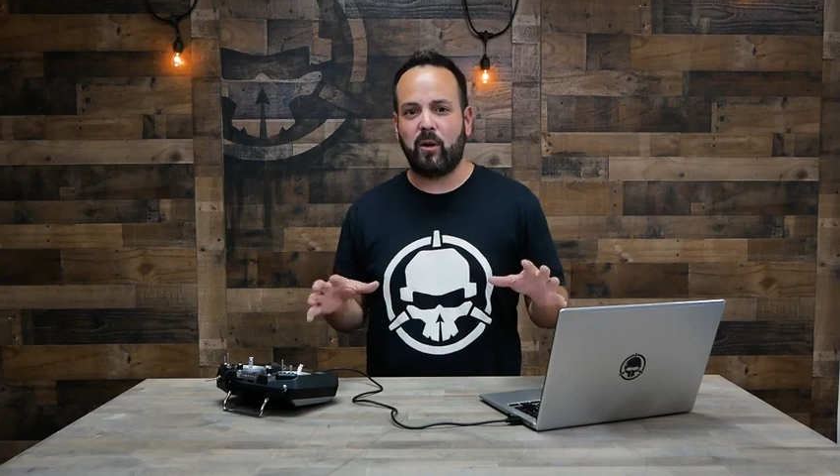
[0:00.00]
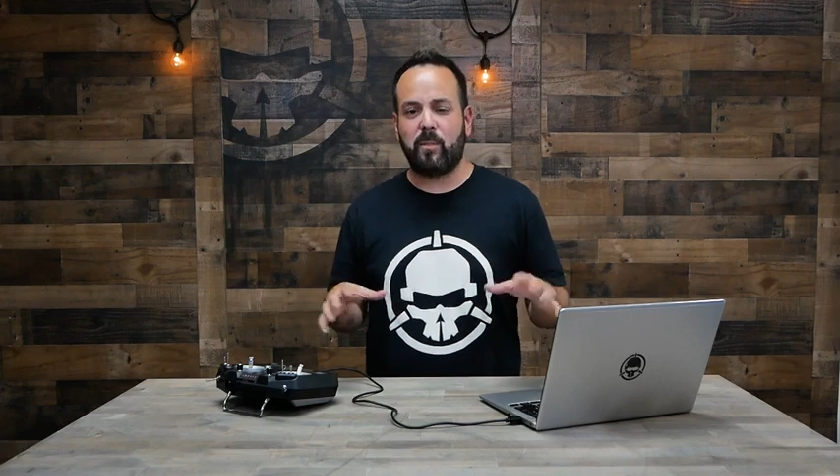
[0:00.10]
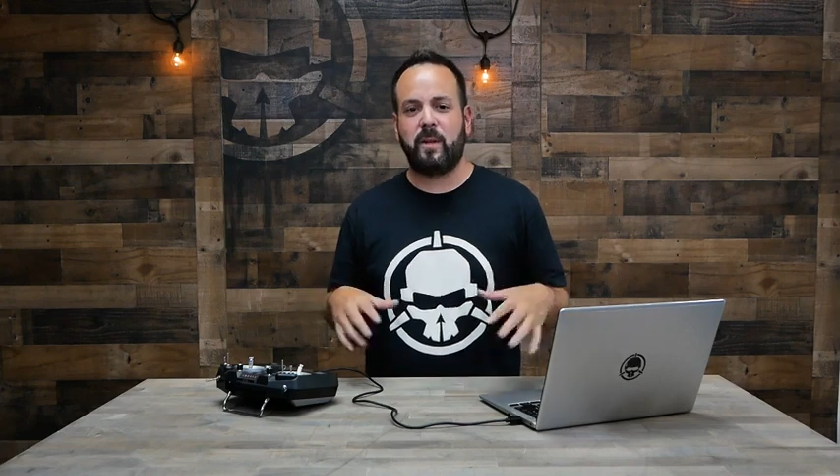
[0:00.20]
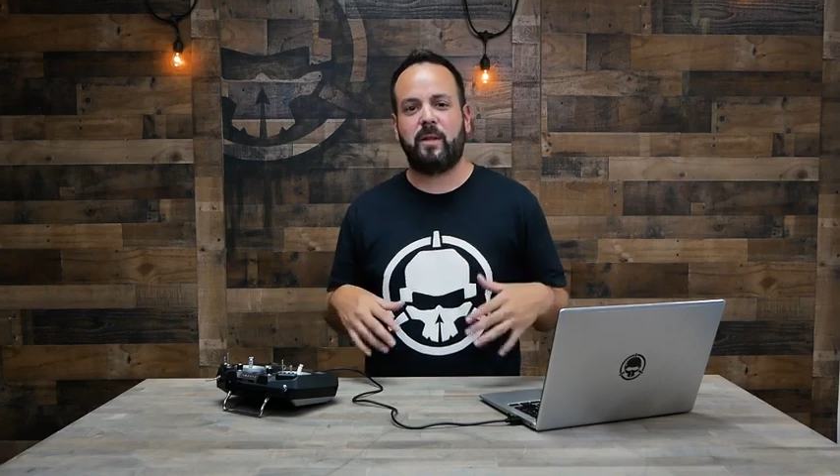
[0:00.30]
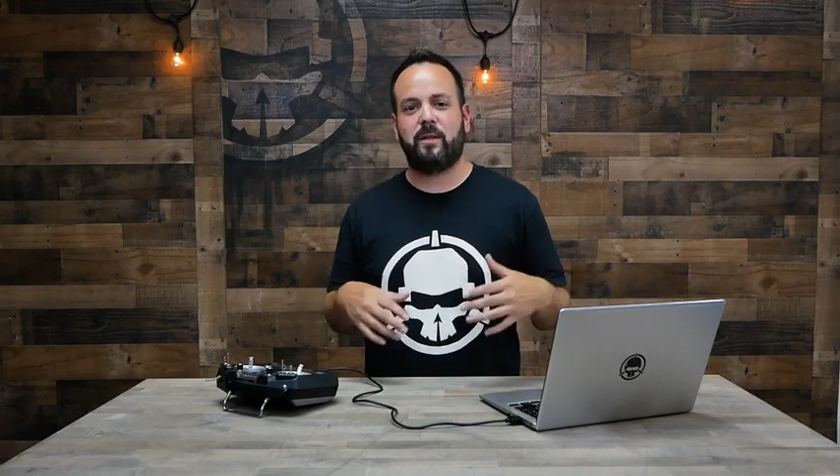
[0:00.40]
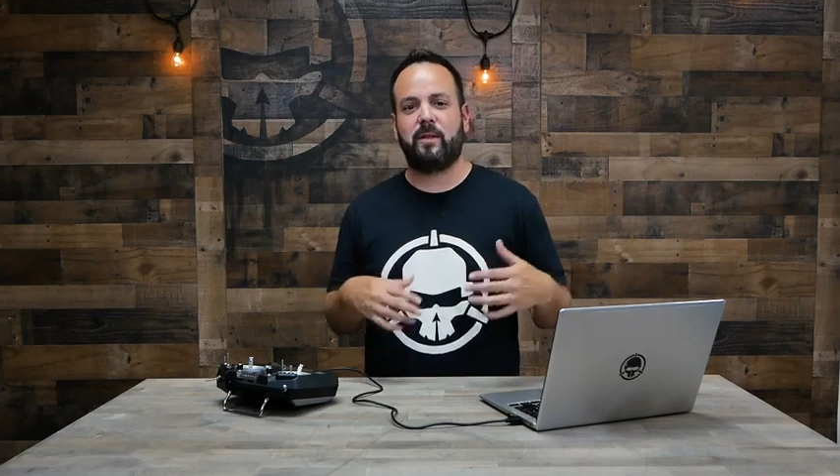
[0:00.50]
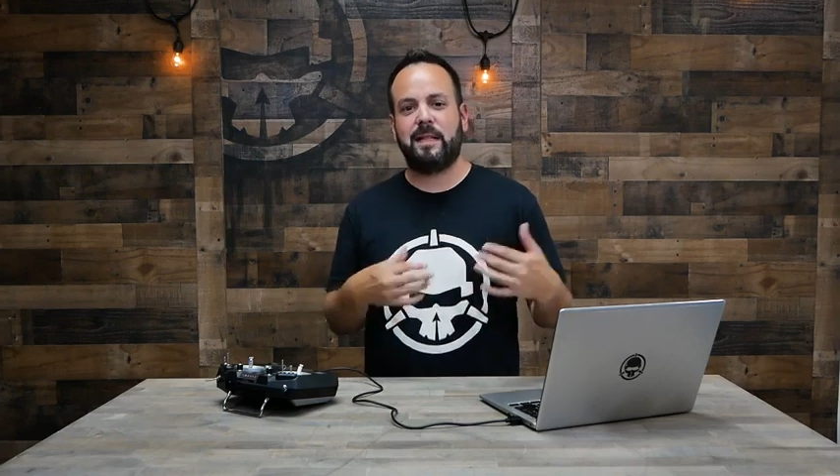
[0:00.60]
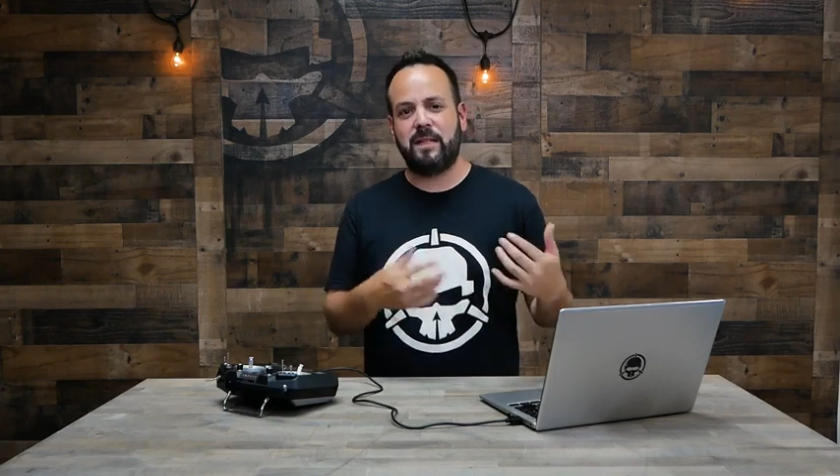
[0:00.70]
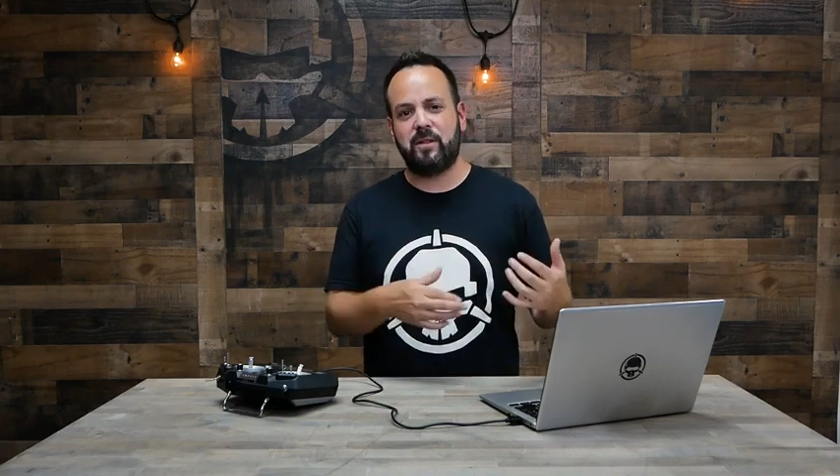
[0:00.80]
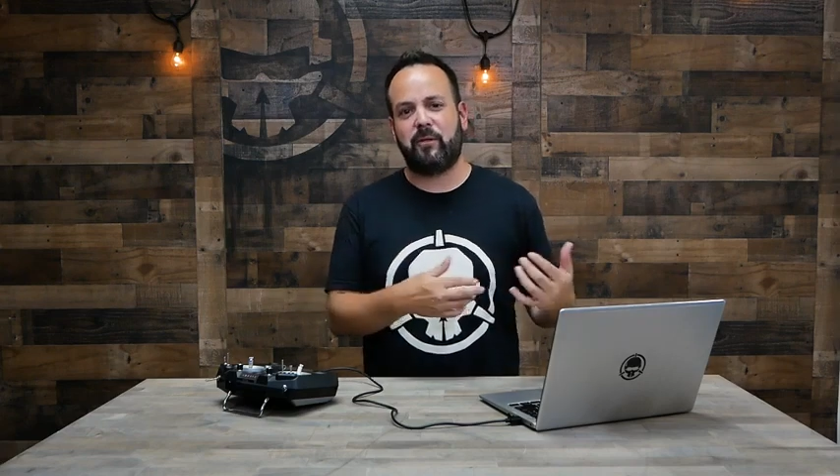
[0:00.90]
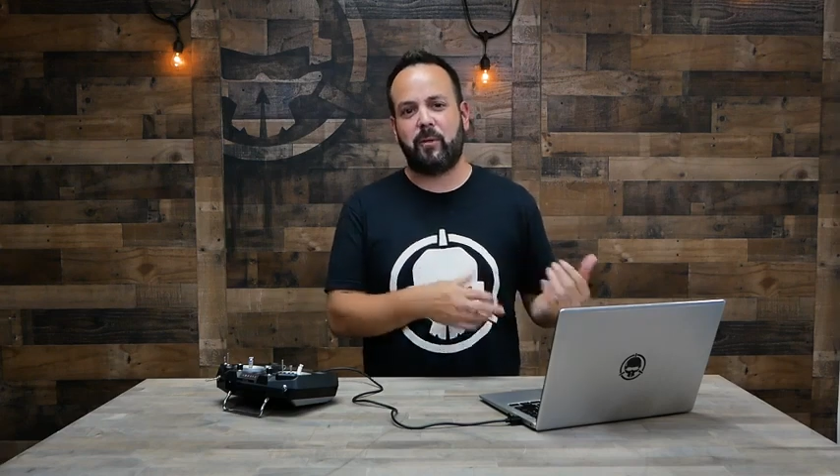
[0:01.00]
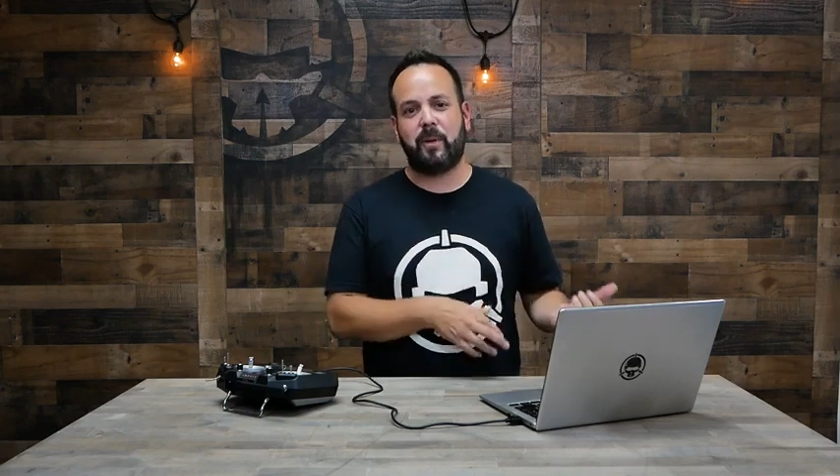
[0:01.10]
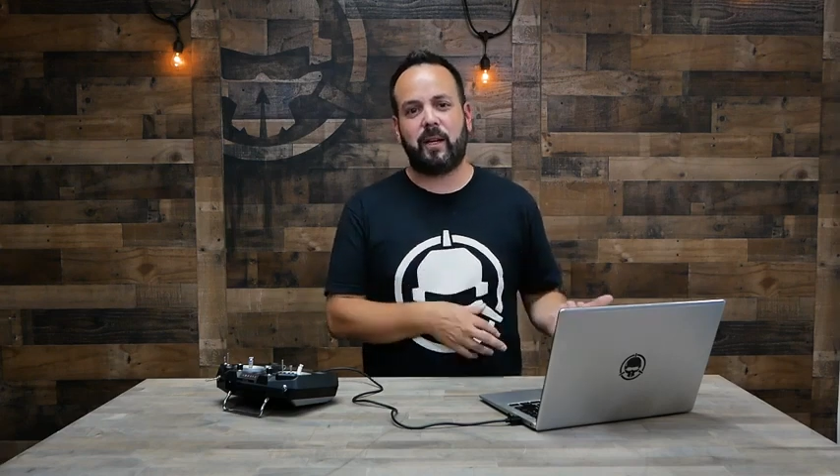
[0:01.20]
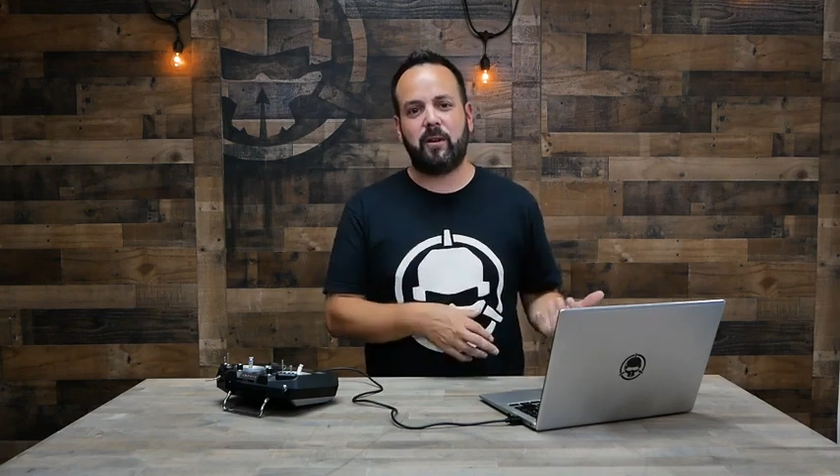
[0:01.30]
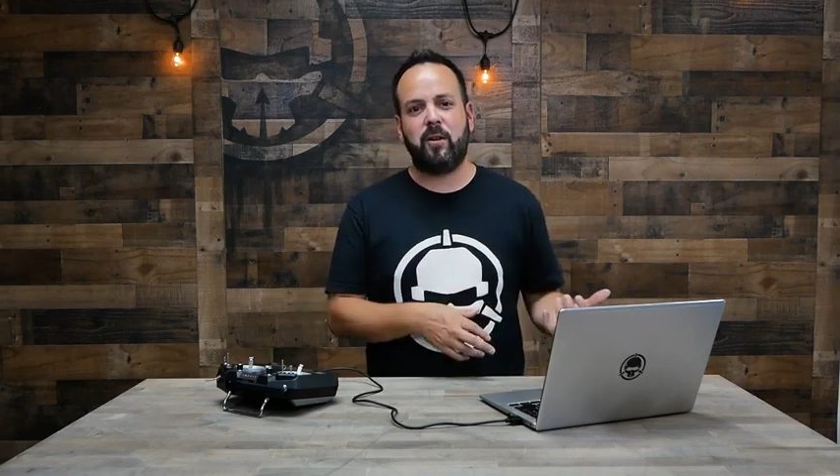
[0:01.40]
open and easy for
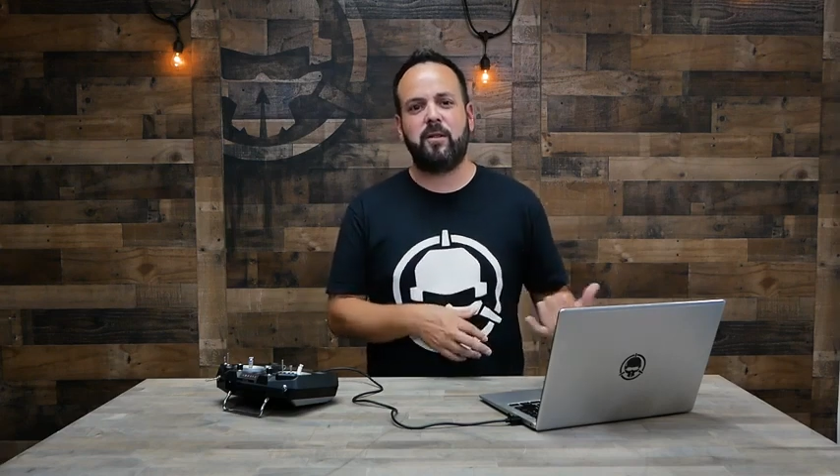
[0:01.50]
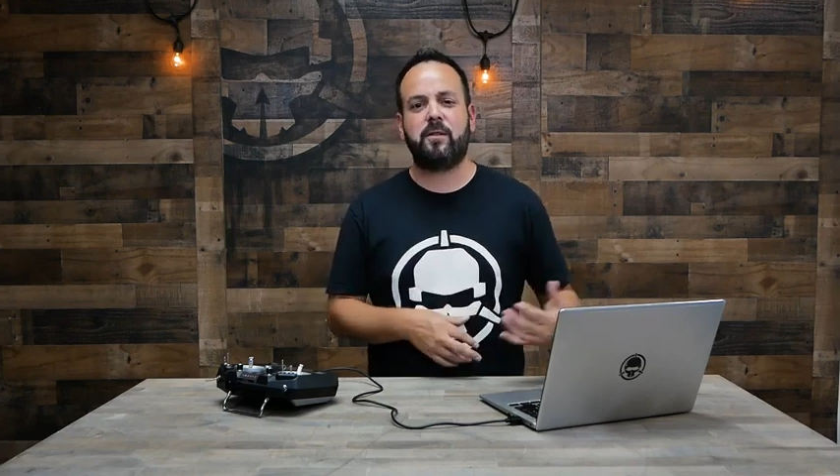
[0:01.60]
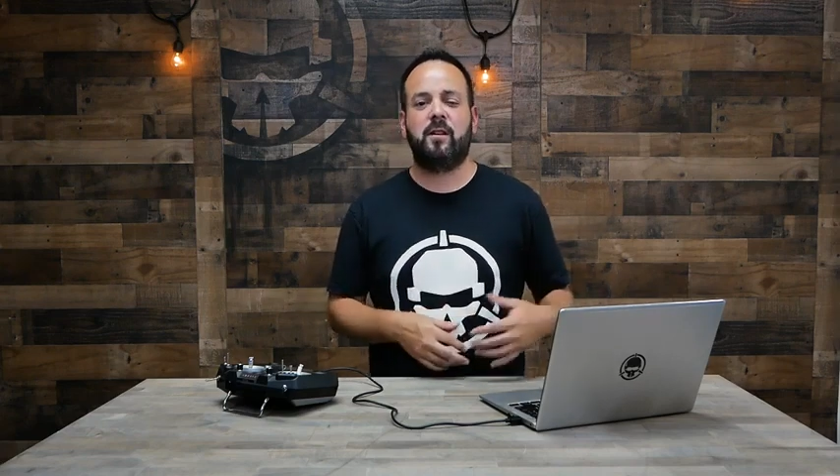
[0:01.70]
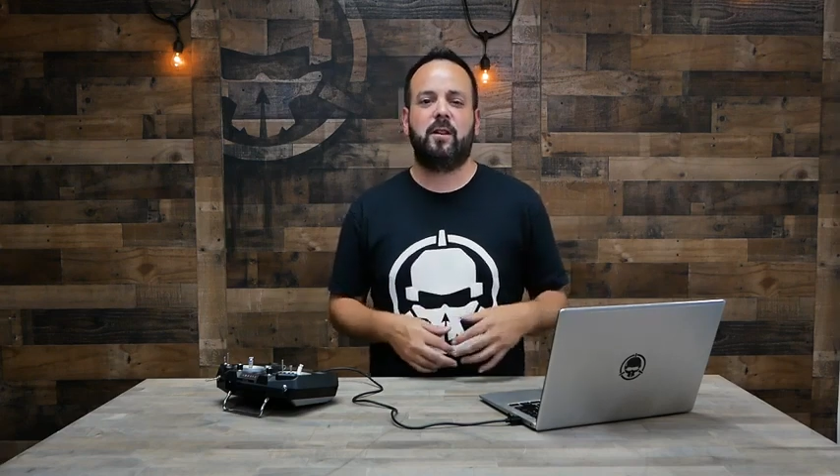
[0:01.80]
beginners,